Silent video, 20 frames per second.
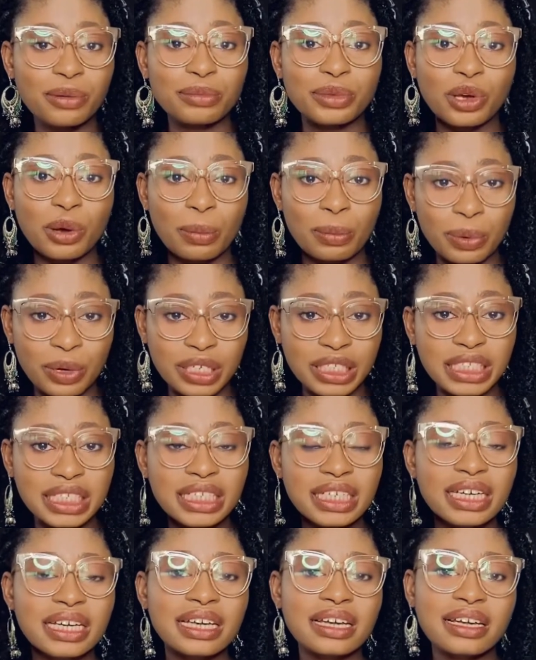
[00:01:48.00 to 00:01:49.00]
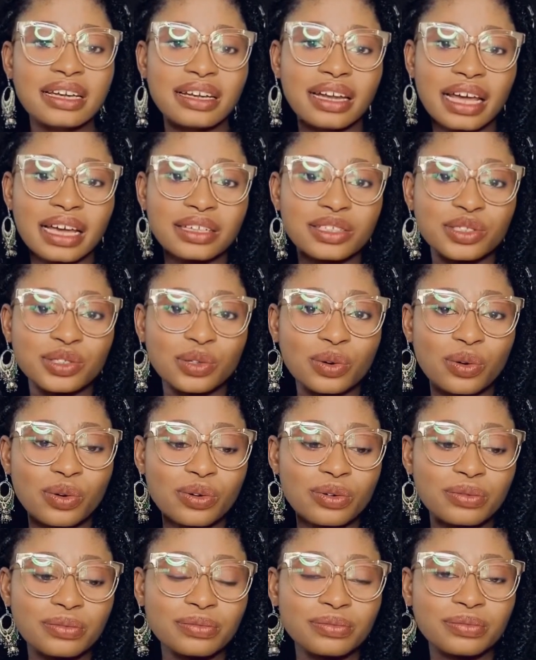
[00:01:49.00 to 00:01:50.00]
your body, like
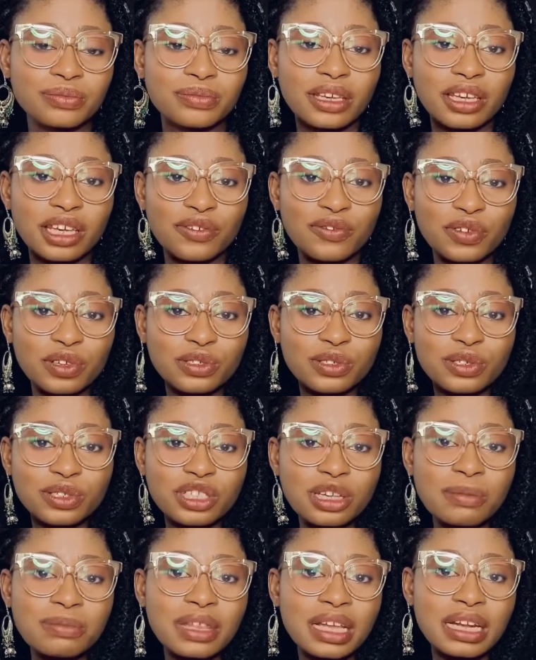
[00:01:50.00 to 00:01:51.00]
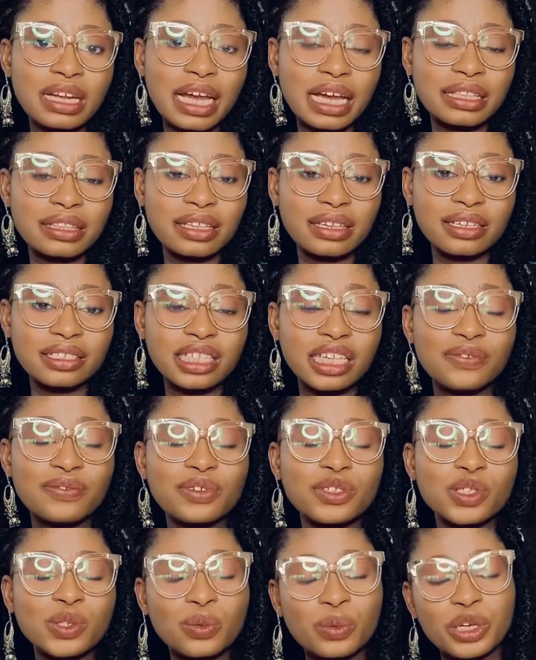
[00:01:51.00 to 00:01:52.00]
so. If you do something like this, if
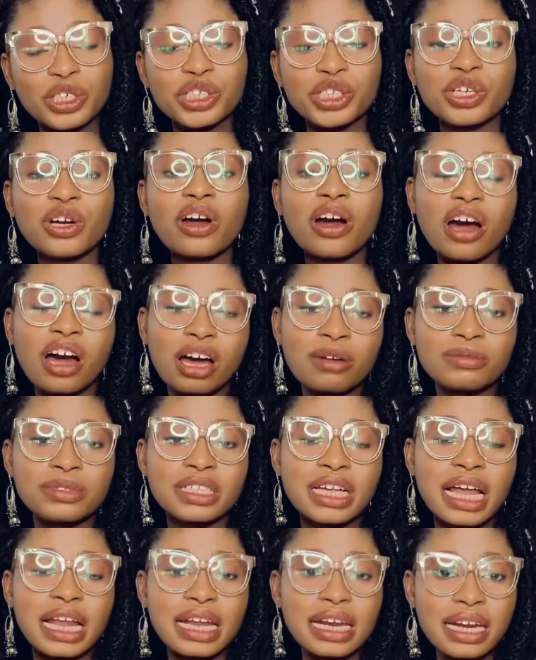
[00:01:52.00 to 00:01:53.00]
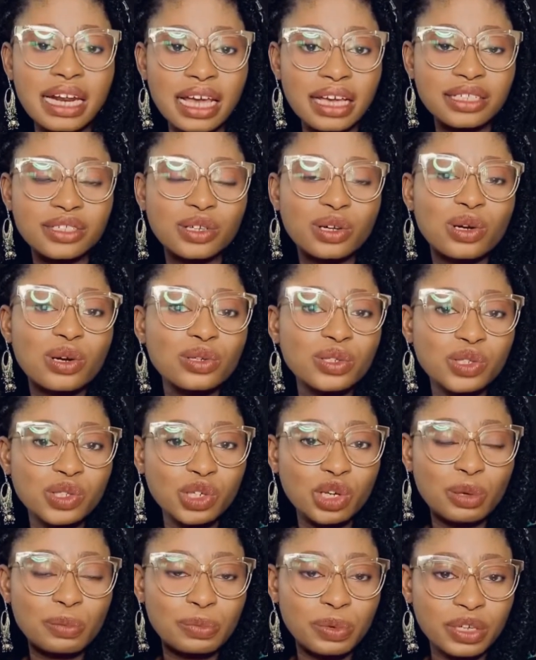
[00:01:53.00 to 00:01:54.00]
you squish your arms and legs close to
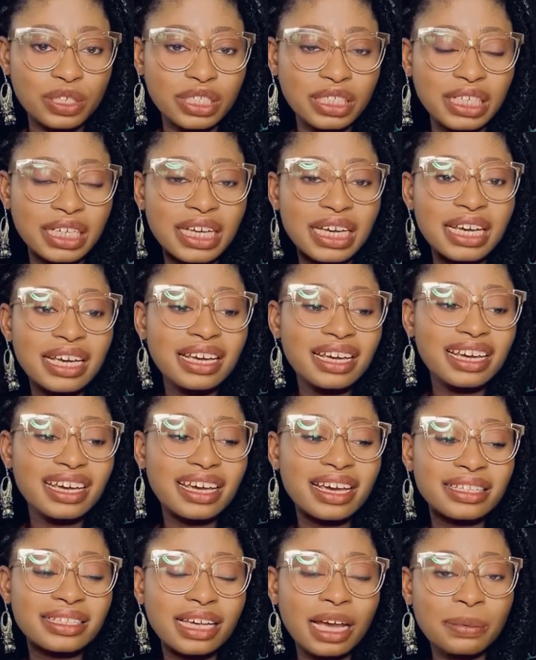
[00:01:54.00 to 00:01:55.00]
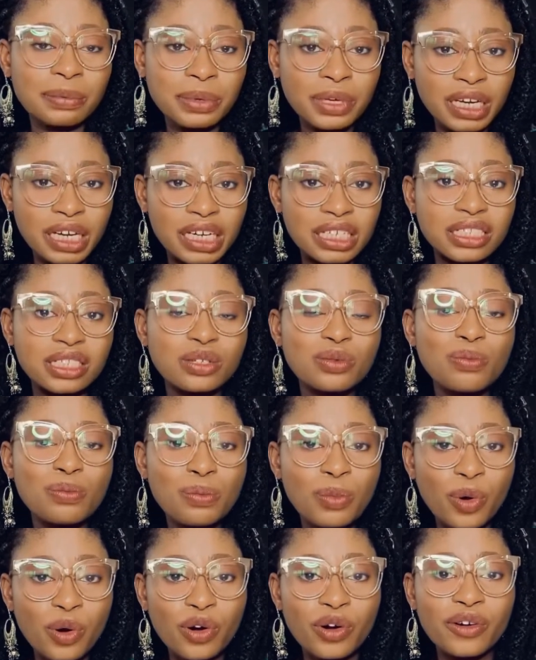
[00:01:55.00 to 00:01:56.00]
your body, it appears
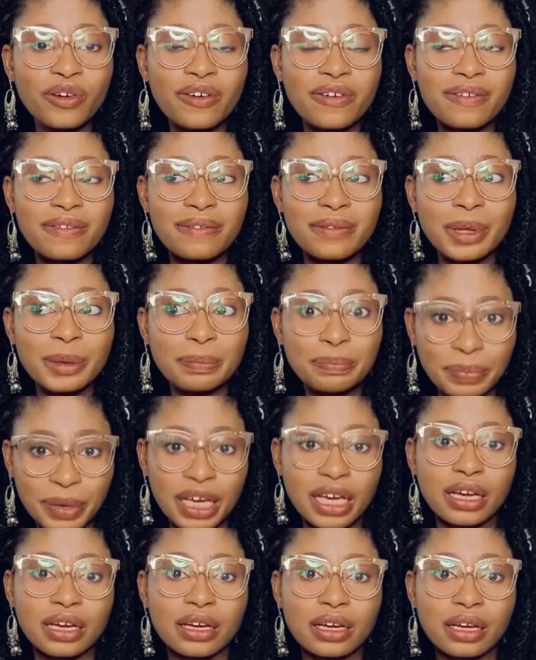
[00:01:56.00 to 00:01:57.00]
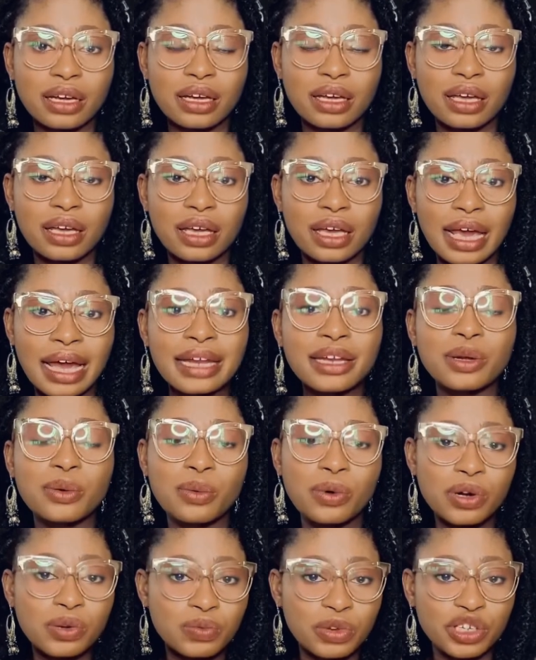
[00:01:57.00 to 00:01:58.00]
more bigger, and the
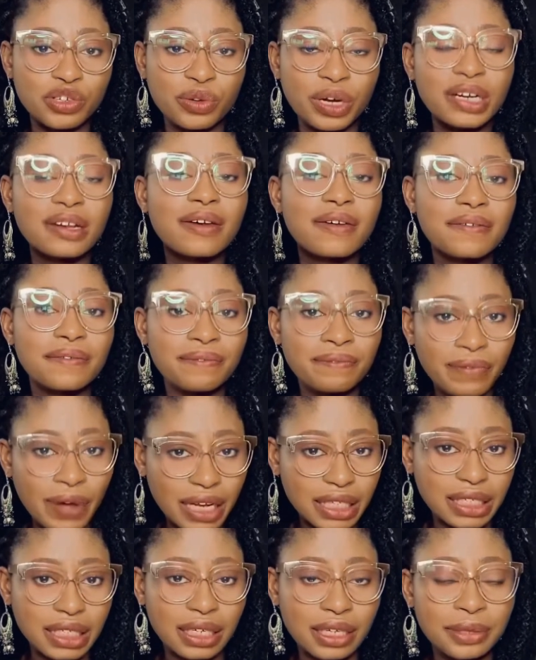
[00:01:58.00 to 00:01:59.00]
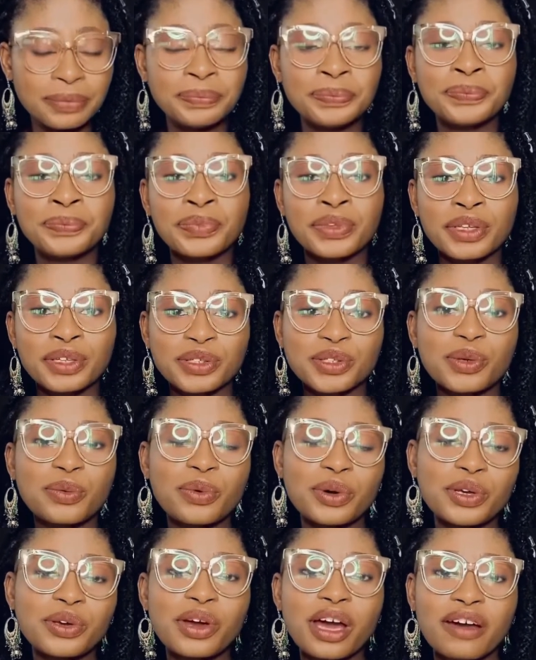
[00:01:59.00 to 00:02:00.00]
word we dread, fatter. So
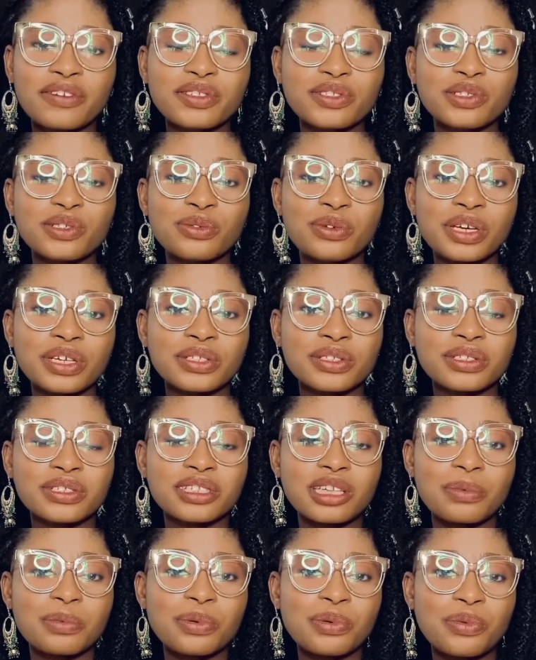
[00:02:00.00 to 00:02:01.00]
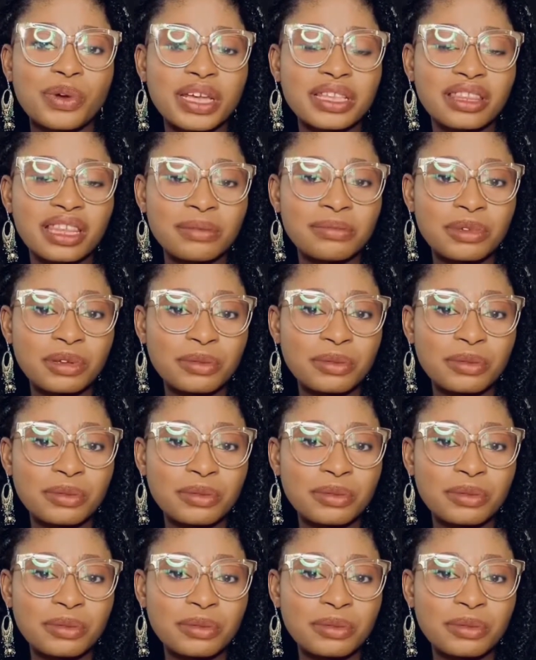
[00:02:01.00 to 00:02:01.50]
what you have to do is to separate them a